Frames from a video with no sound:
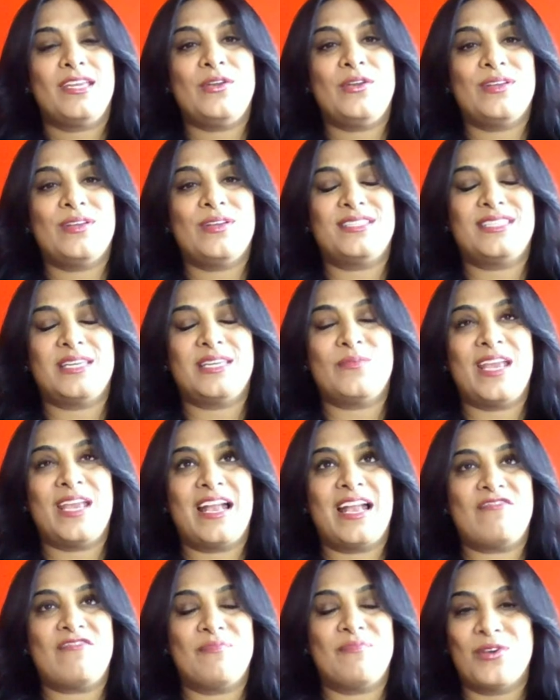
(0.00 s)
You can see
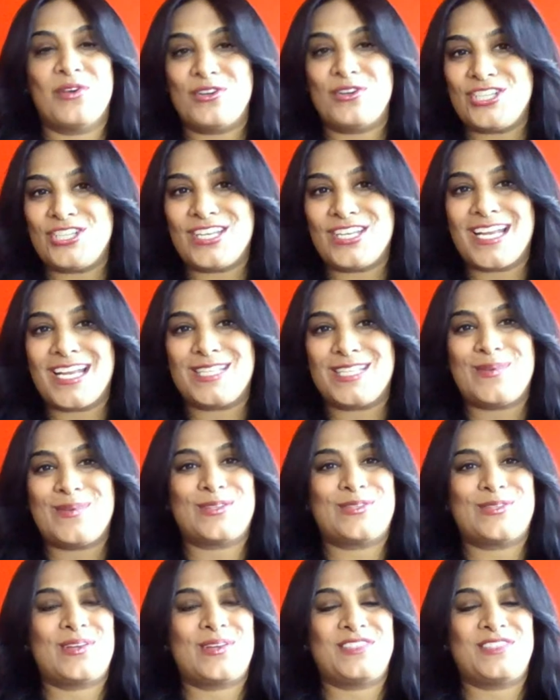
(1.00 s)
we have merchandise.
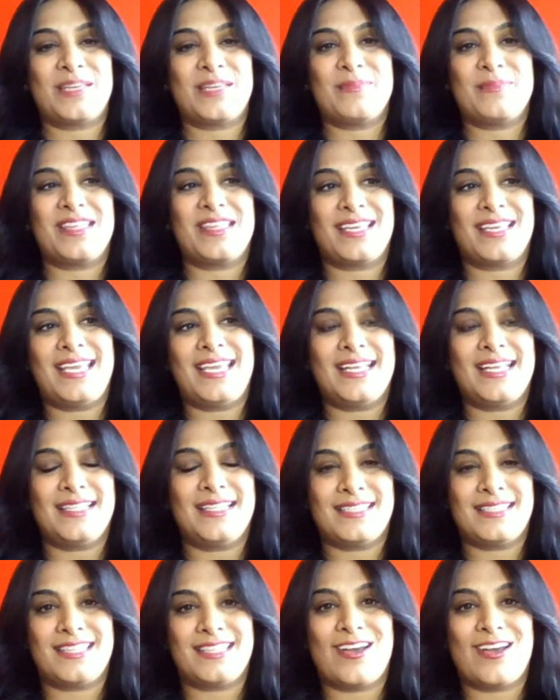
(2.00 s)
We also have some of the kits.